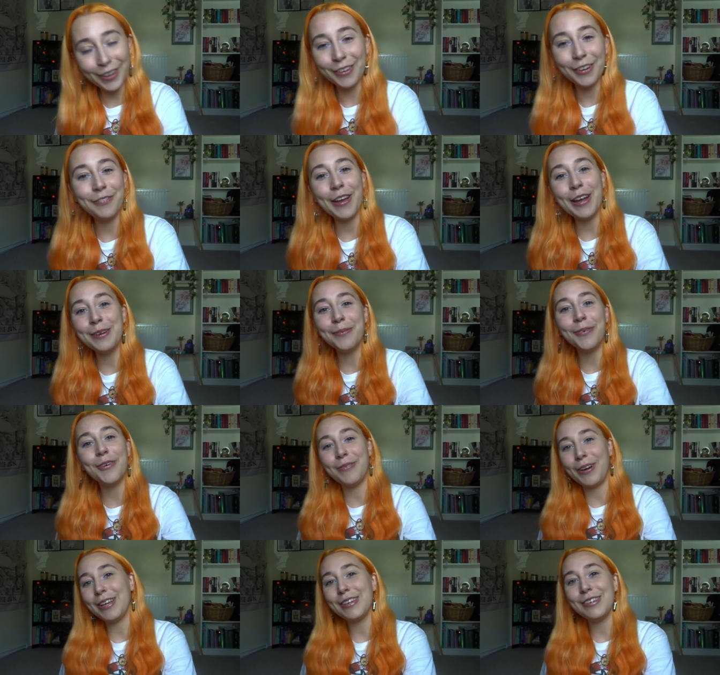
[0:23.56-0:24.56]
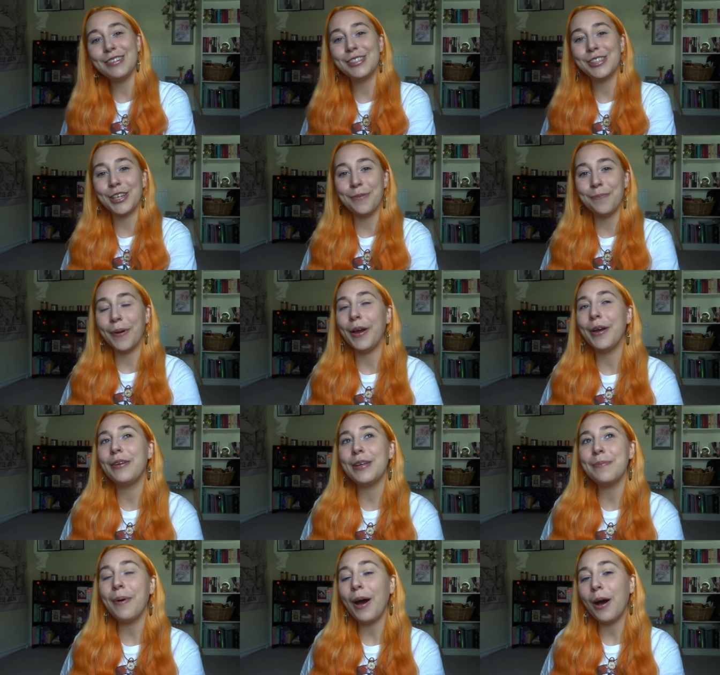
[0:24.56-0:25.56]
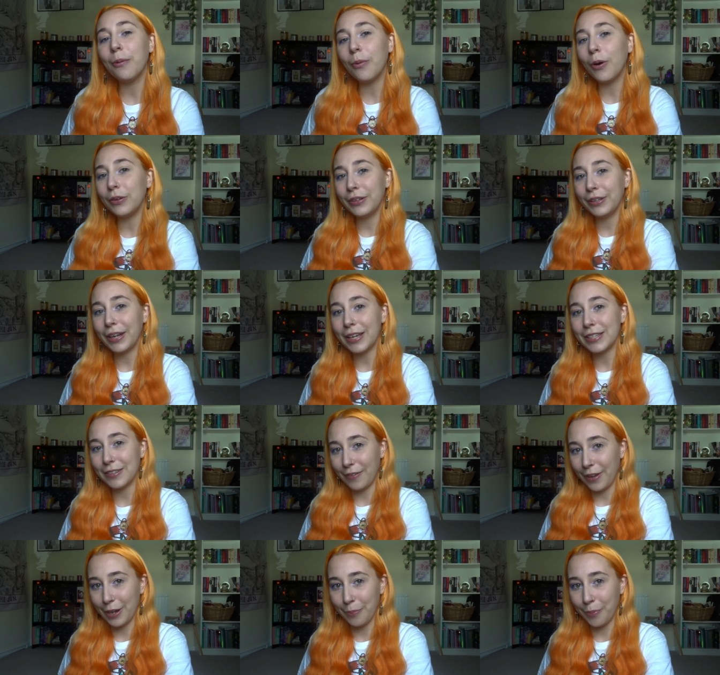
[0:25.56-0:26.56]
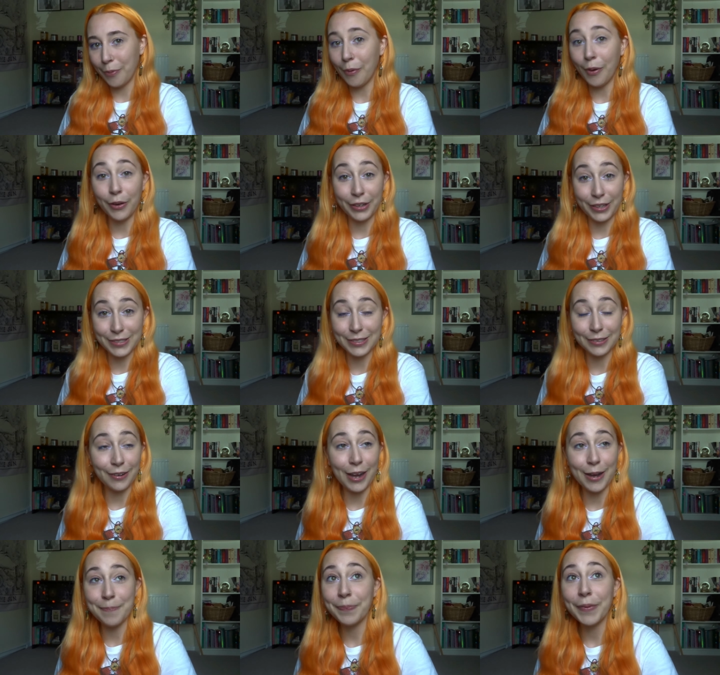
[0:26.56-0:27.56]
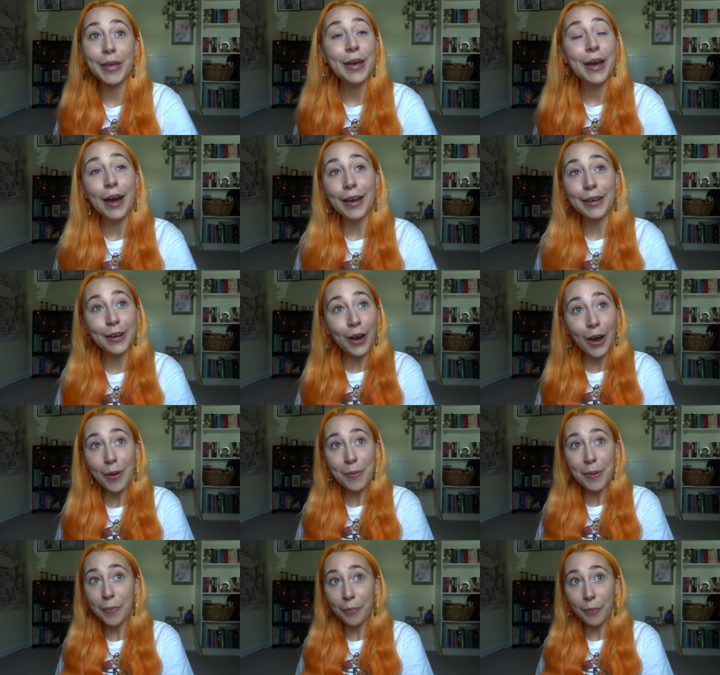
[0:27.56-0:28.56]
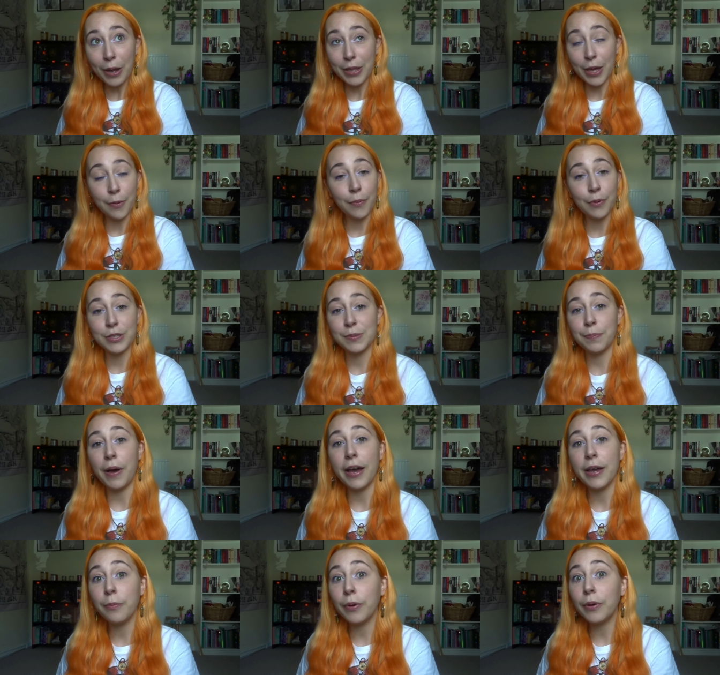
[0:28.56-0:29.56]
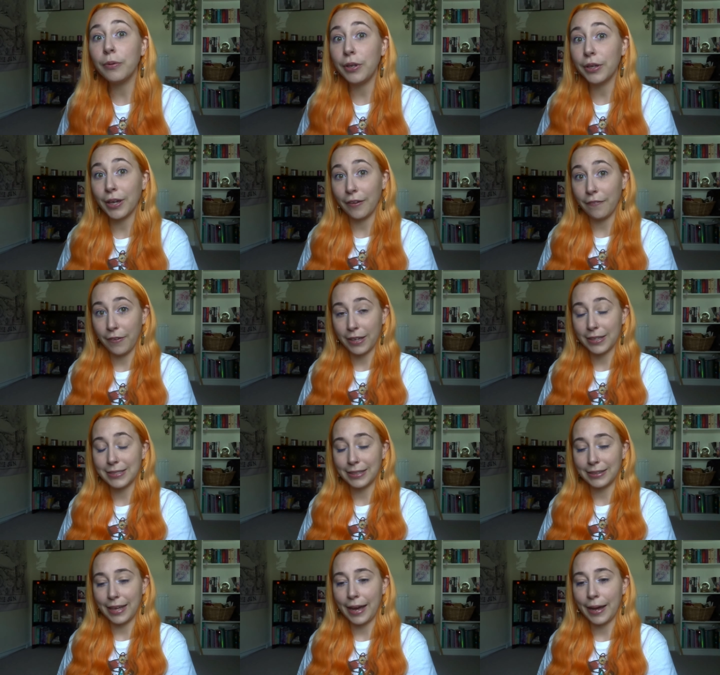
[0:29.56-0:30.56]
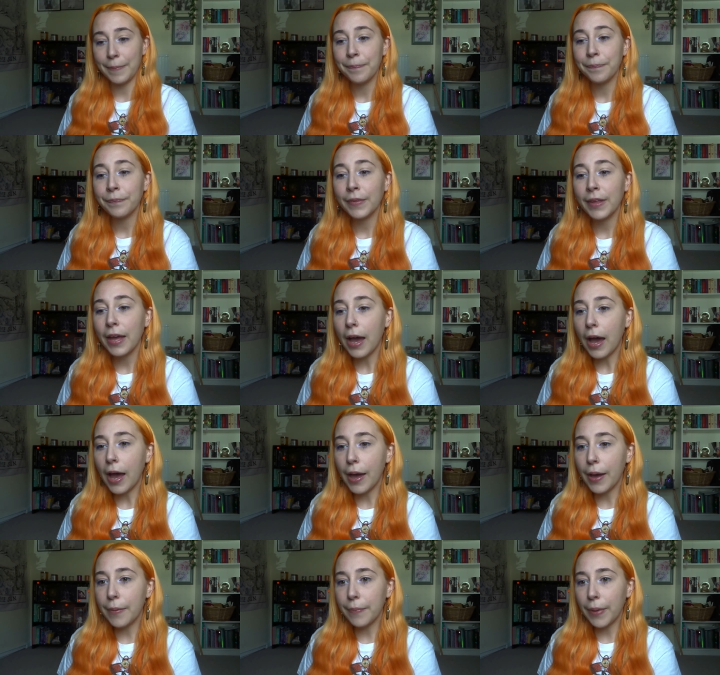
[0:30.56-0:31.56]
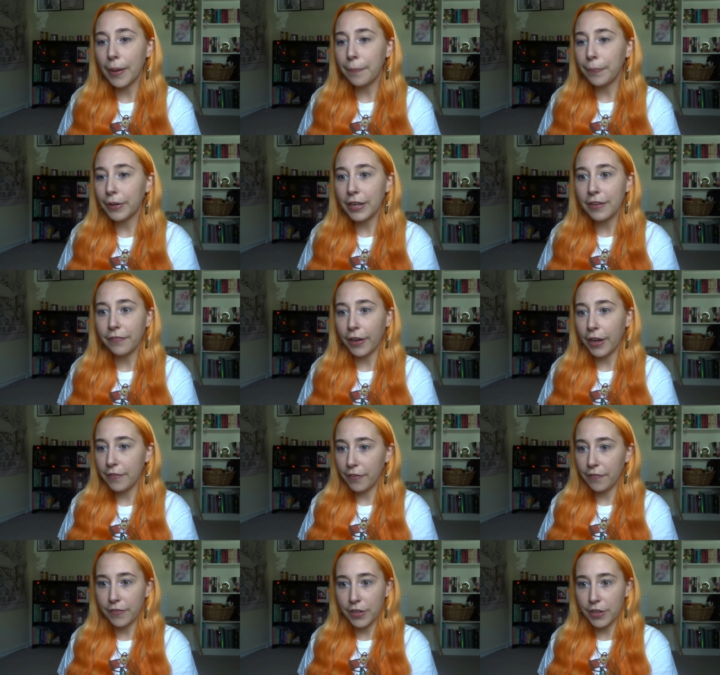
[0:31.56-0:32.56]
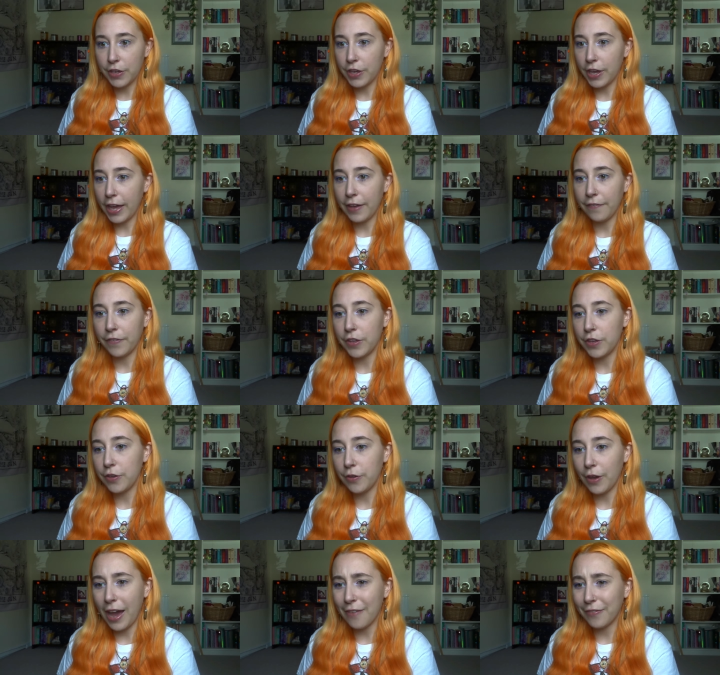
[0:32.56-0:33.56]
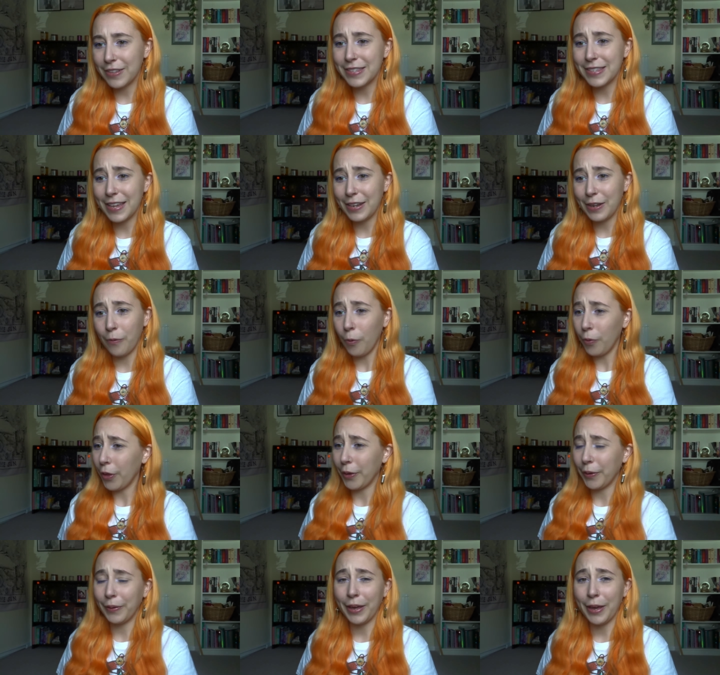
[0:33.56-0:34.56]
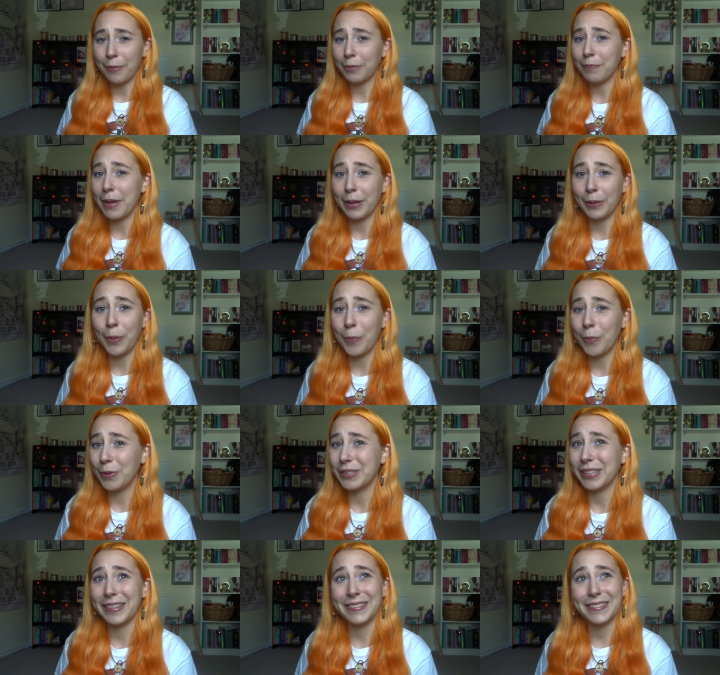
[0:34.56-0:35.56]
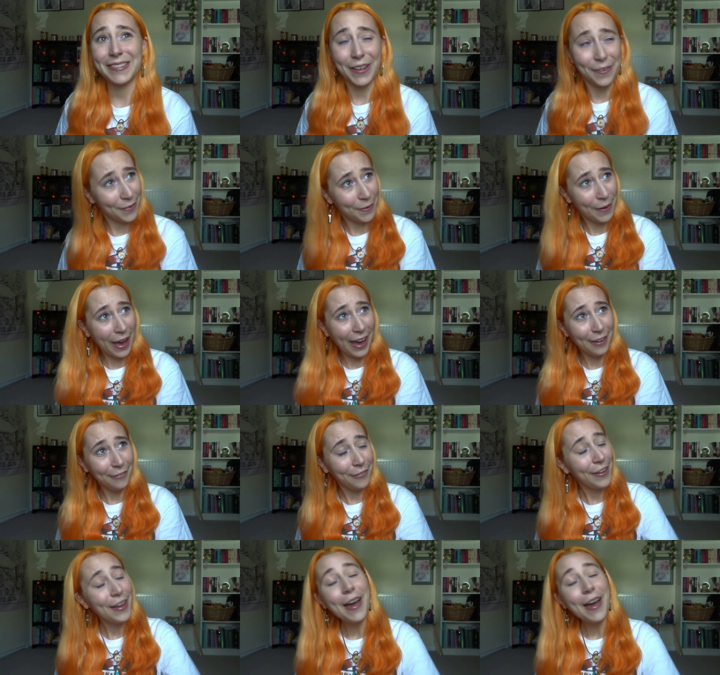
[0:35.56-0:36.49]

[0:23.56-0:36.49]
are available on my YouTube but only part 1 is available on Instagram. I can't remember why that was but I will look at fixing that. Um, a brief overview if you haven't seen it, although it would make a lot more sense if you have.